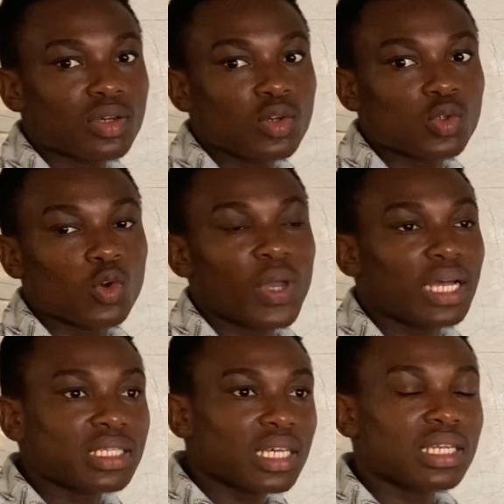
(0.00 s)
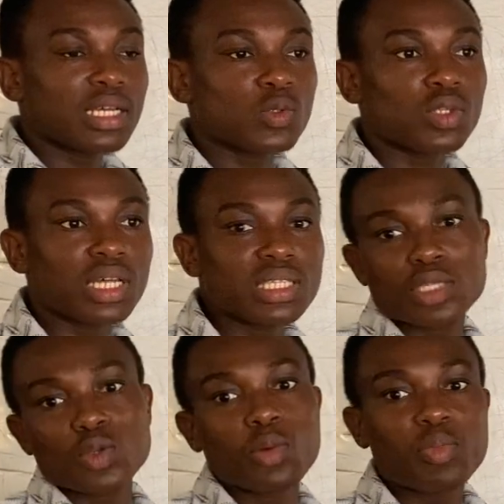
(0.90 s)
So we are saying the student
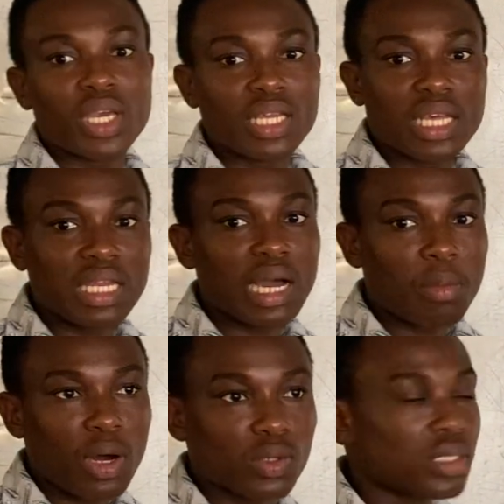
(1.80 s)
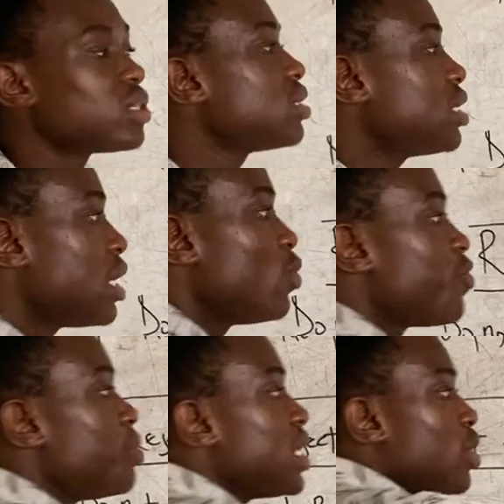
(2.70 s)
is not paying any amount. Then
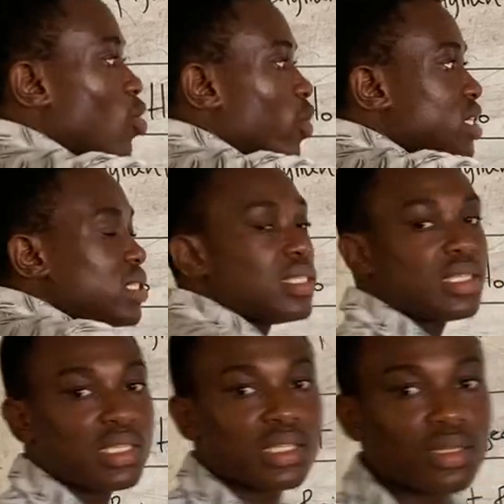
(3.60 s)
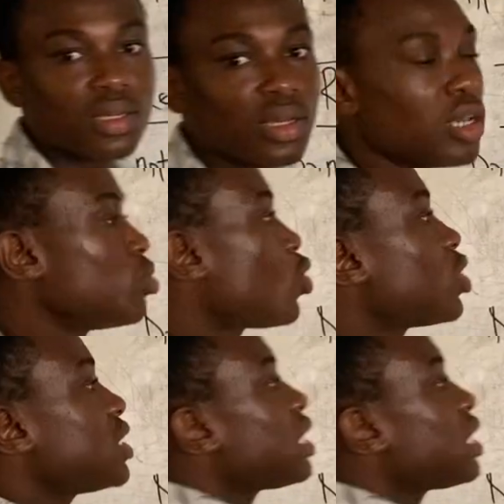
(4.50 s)
we've made a correct decision because the